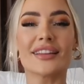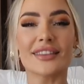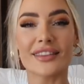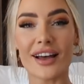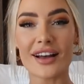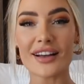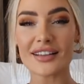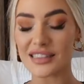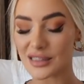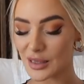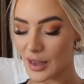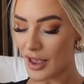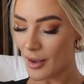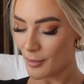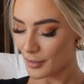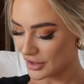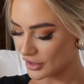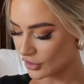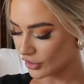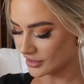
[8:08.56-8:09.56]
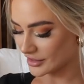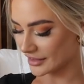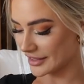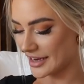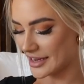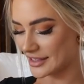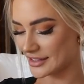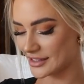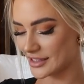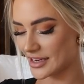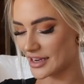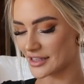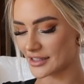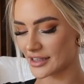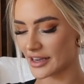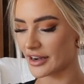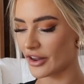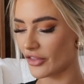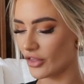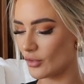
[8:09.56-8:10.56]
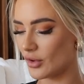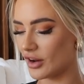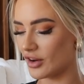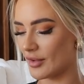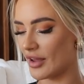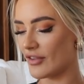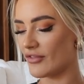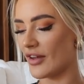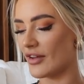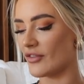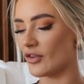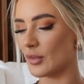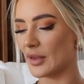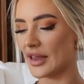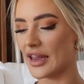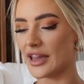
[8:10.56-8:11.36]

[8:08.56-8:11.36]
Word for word: Last but not least is another one of my favorite